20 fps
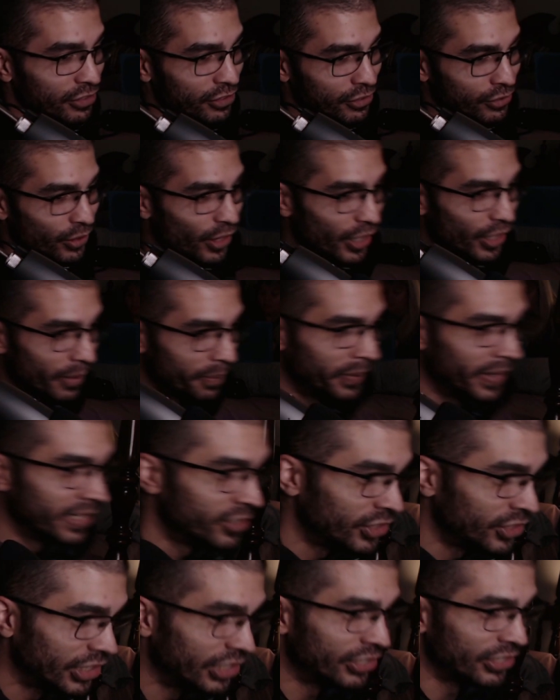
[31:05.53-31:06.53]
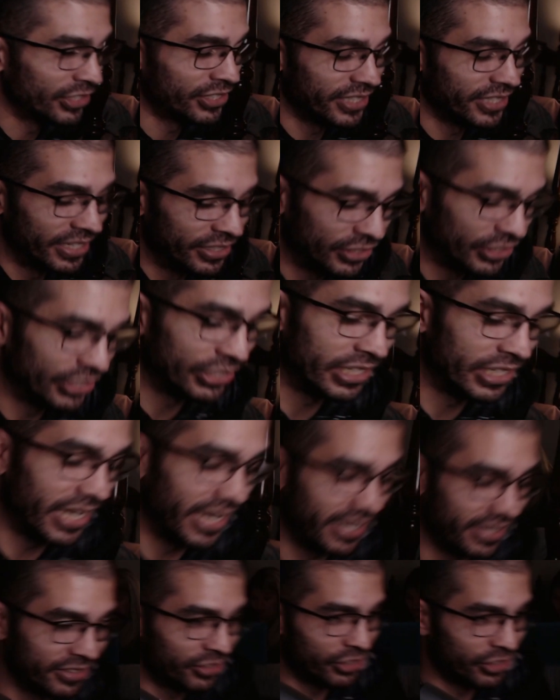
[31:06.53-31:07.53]
strung up like Jesus, and she's
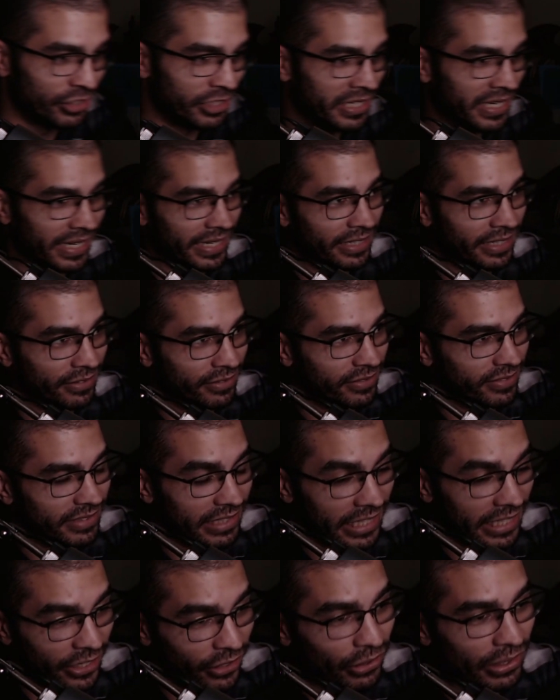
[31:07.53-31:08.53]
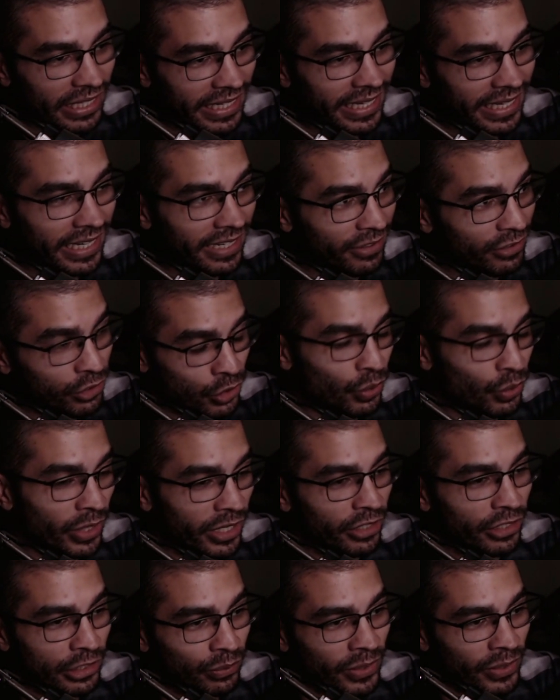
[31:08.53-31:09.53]
like just getting literally getting
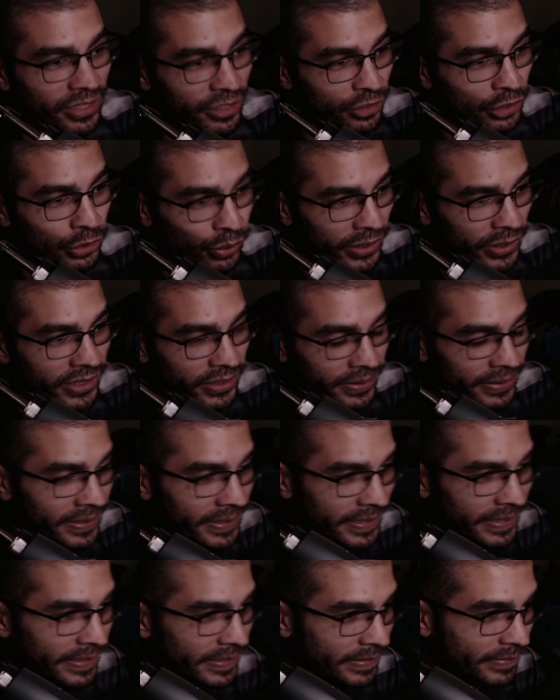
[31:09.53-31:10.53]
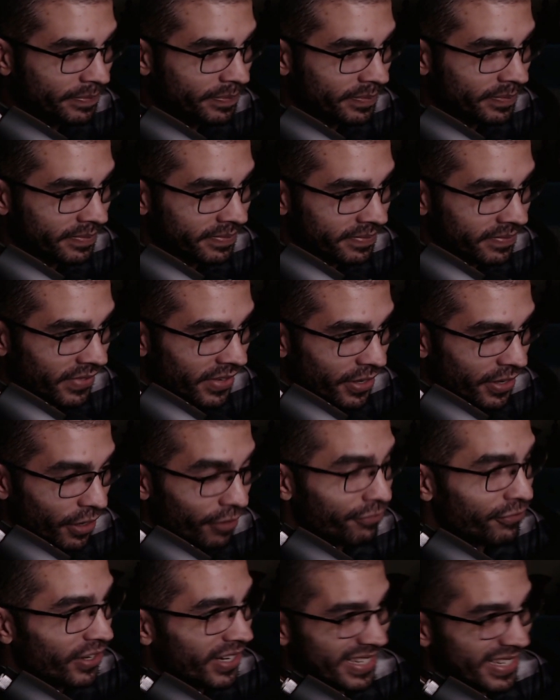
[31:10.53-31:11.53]
drilled with a drill. A
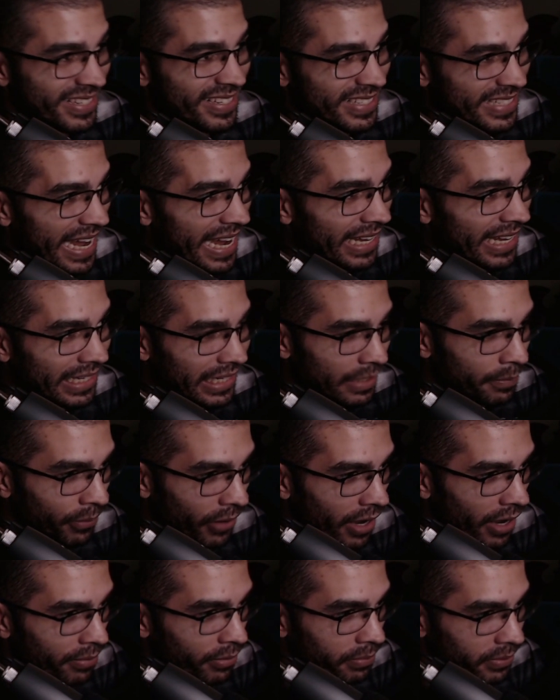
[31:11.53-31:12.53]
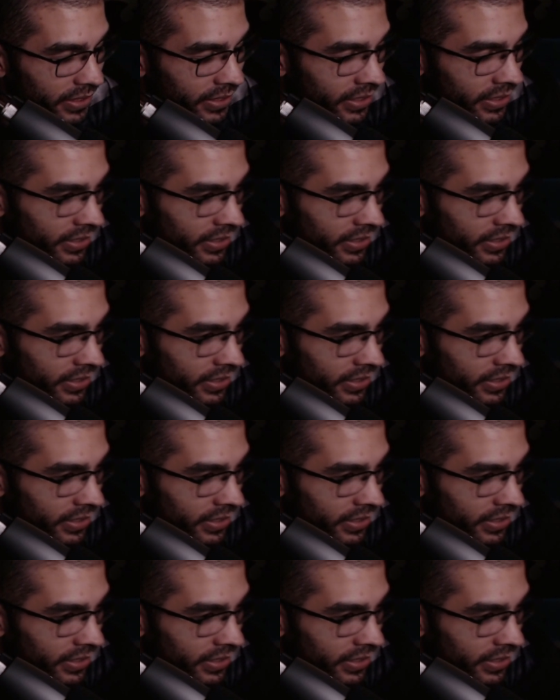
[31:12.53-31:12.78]
fucking Stanley, probably.